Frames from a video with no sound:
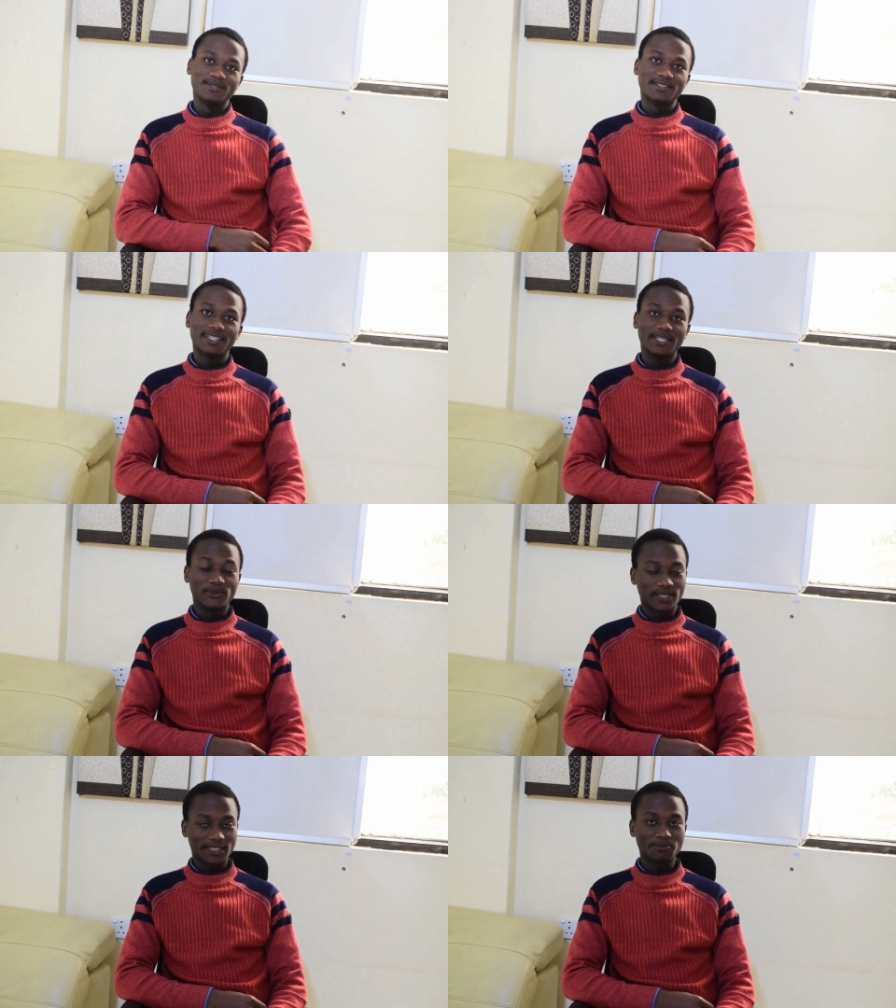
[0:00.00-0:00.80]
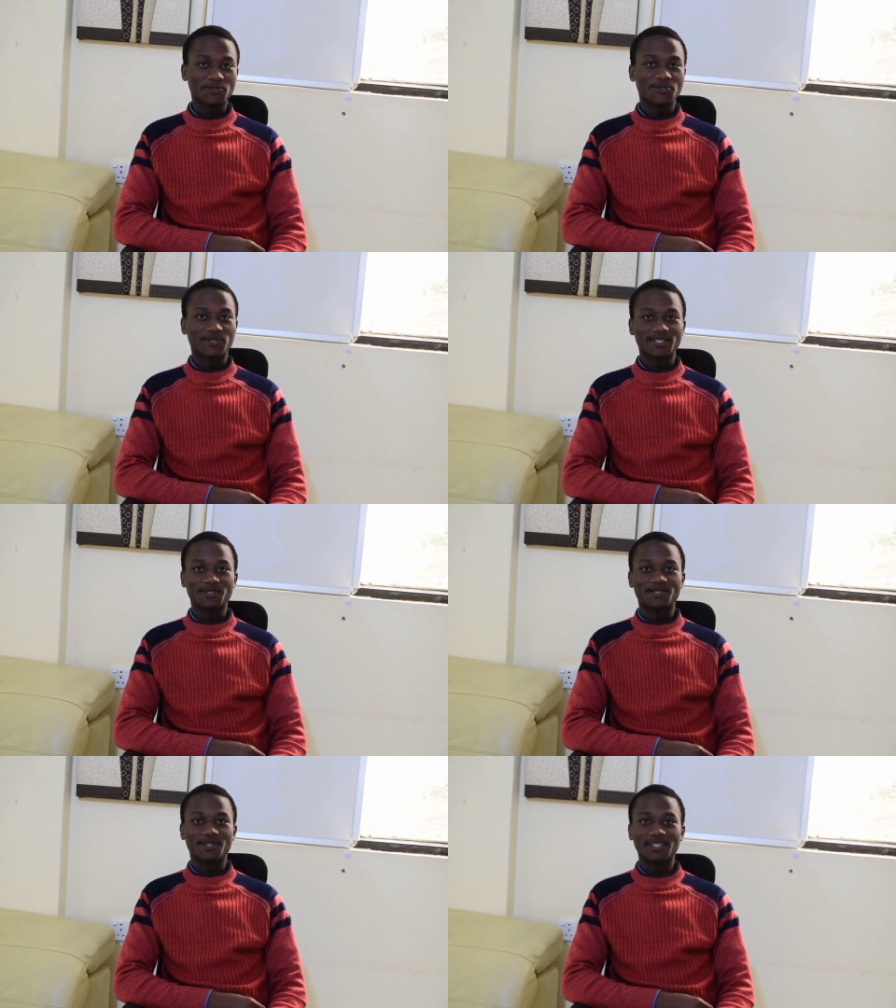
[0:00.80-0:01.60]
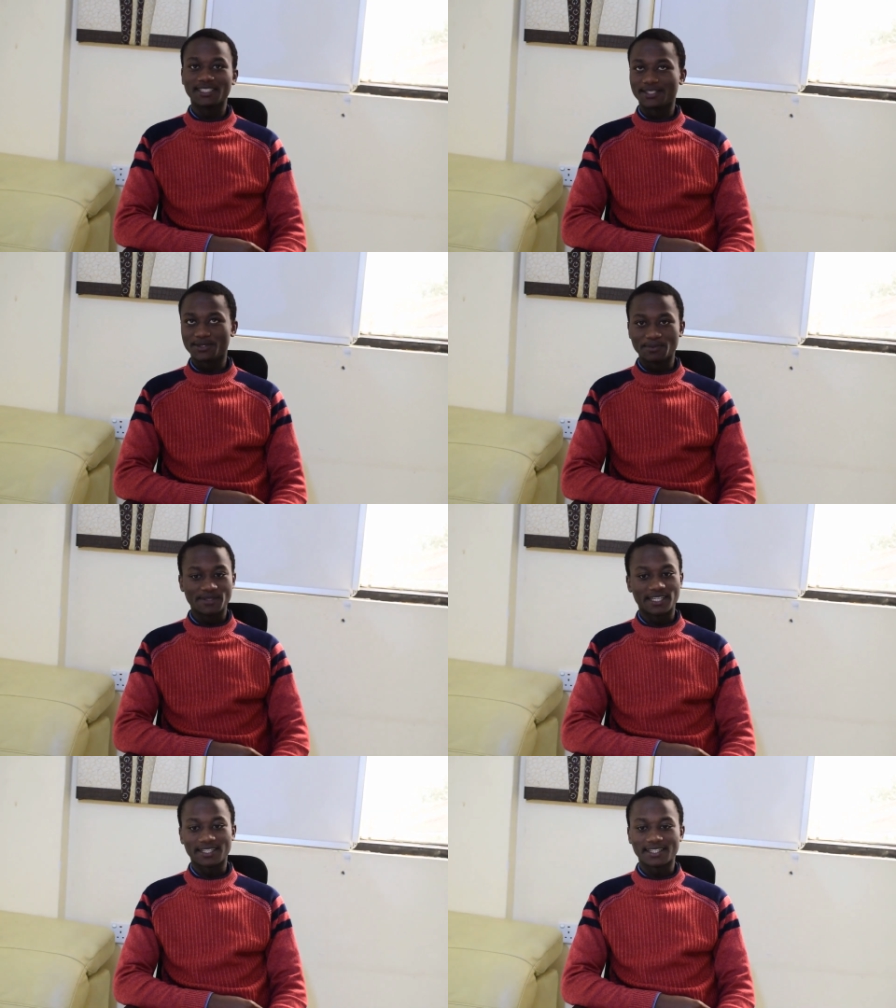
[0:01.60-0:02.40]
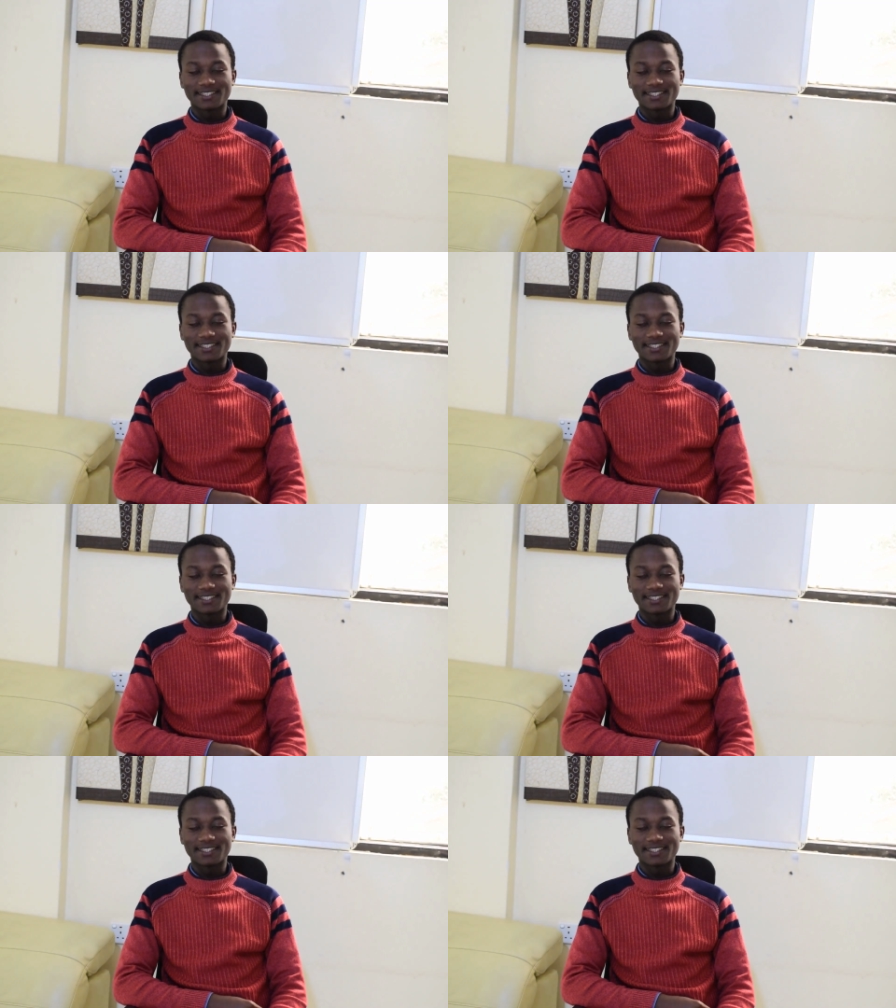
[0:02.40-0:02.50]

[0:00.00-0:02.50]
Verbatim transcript: and welcome to Zurit Consulting YouTube channel